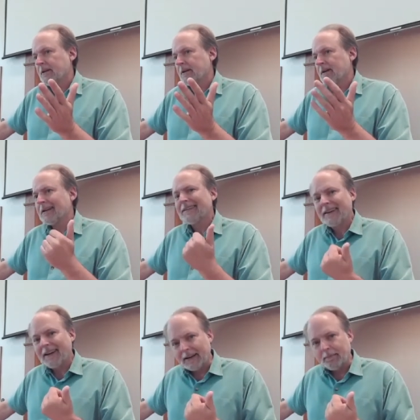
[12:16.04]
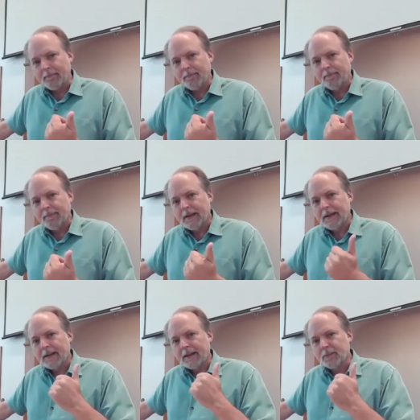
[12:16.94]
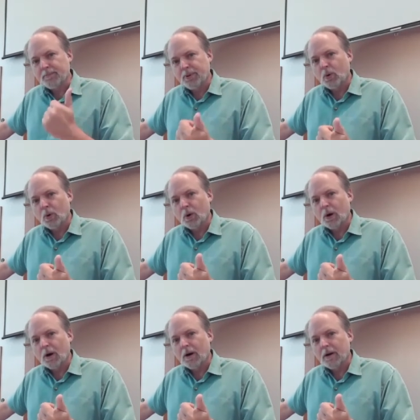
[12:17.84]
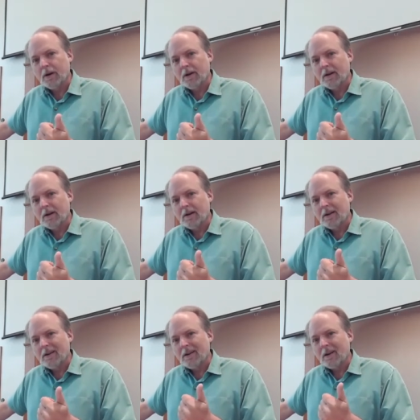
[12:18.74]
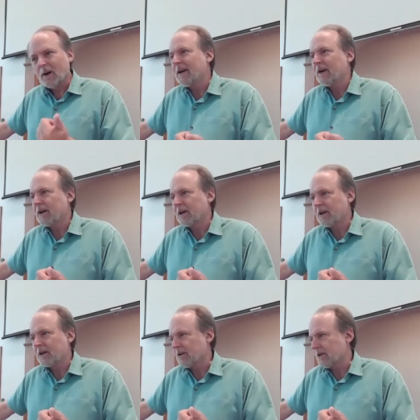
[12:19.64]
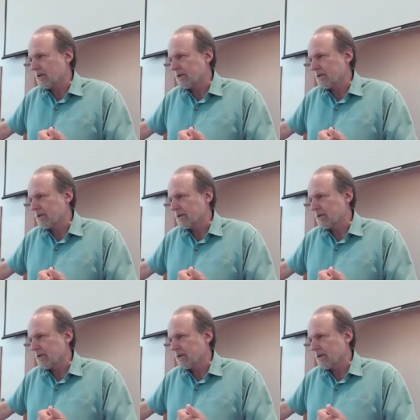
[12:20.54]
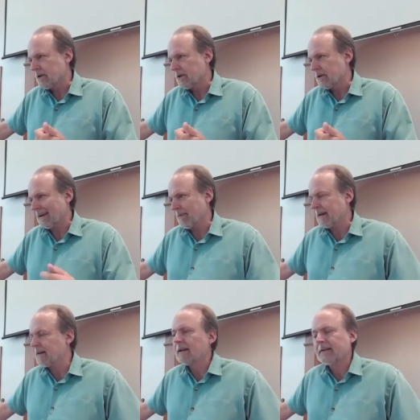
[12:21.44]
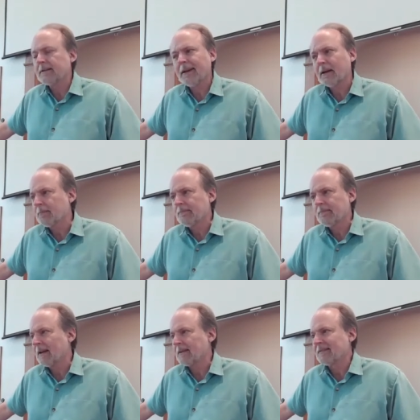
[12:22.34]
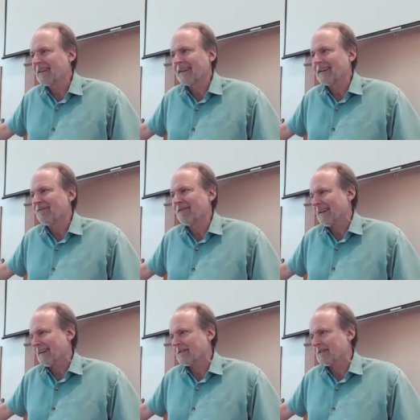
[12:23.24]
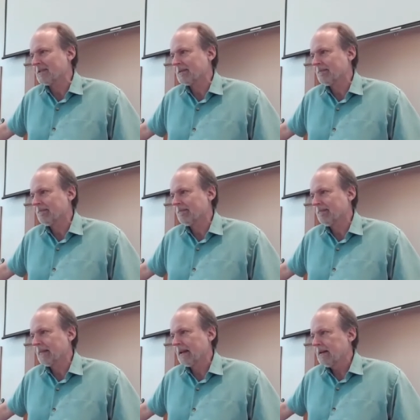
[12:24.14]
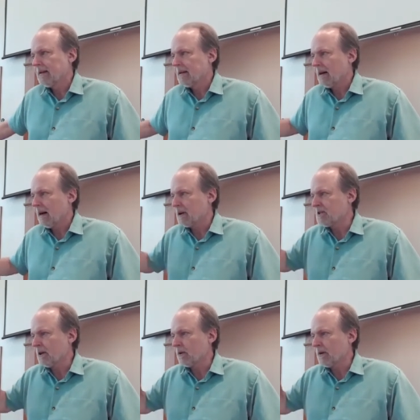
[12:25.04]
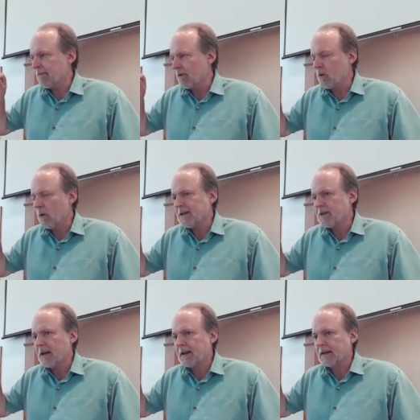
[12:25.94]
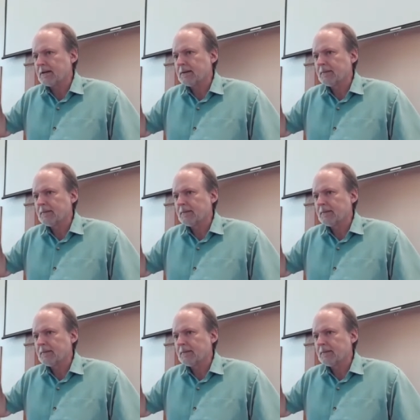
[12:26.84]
and tell him that the poor are hearing good news. Go tell him that and tell him not to take offense. I want to sit on that for a quick second.